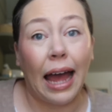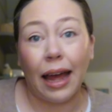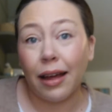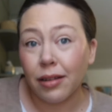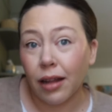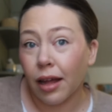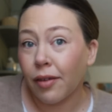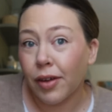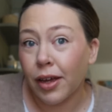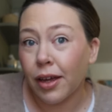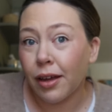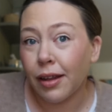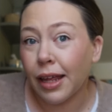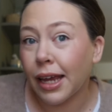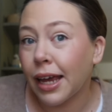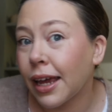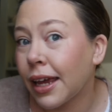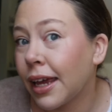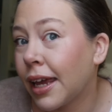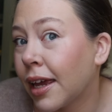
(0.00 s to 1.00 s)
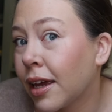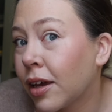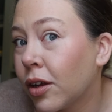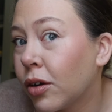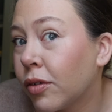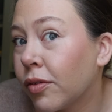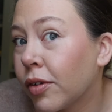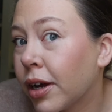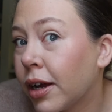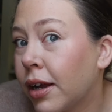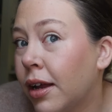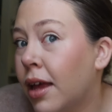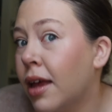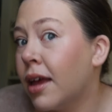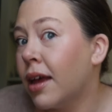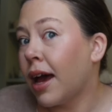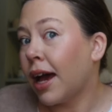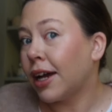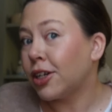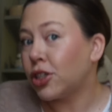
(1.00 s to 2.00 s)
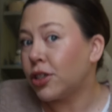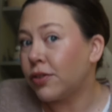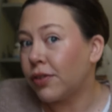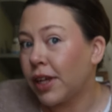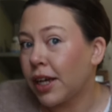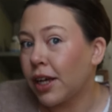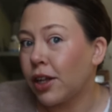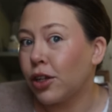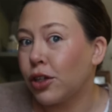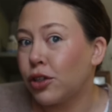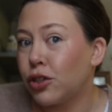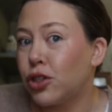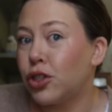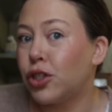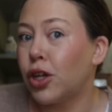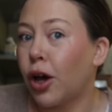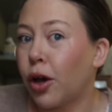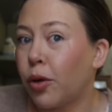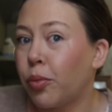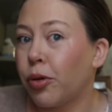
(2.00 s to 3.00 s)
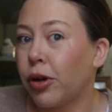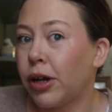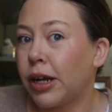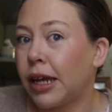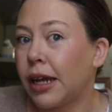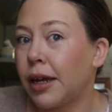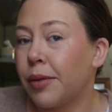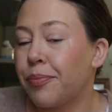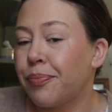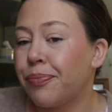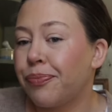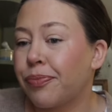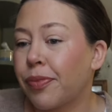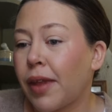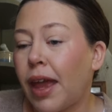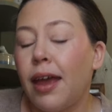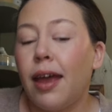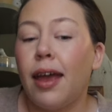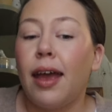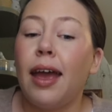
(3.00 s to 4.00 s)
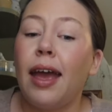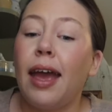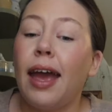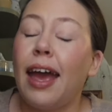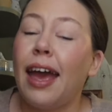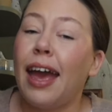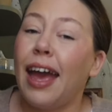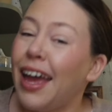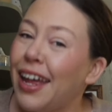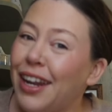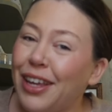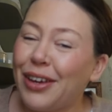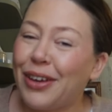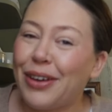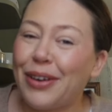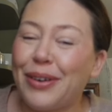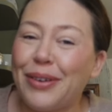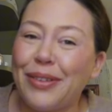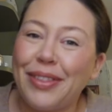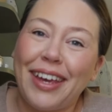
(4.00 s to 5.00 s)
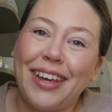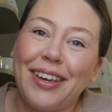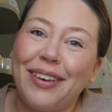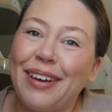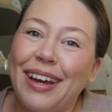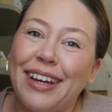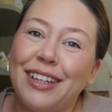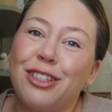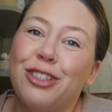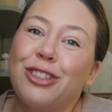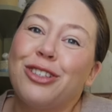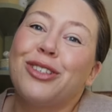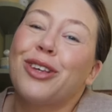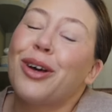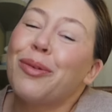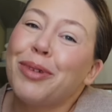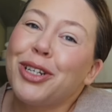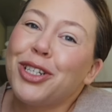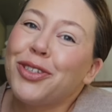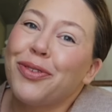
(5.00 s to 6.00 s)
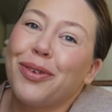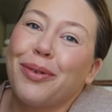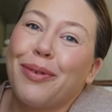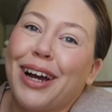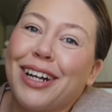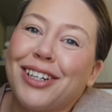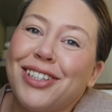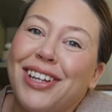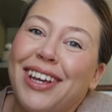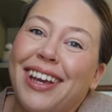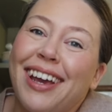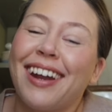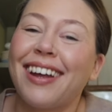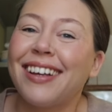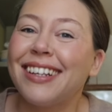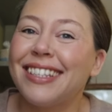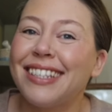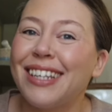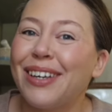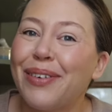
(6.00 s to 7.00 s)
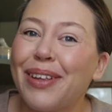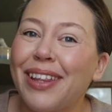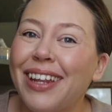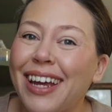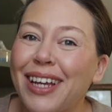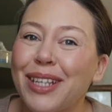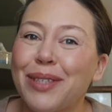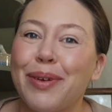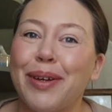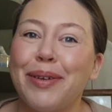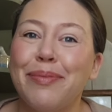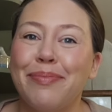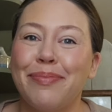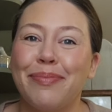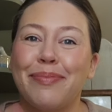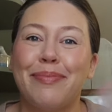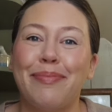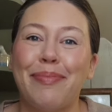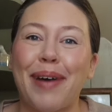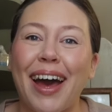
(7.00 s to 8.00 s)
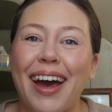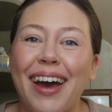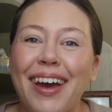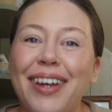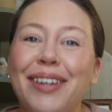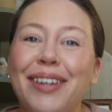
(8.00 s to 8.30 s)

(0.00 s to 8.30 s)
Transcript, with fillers: I love it. Like I can't get over it. I just feel like it looks so pretty. Anywho, thank you guys so much for watching and I'll see you in the next one.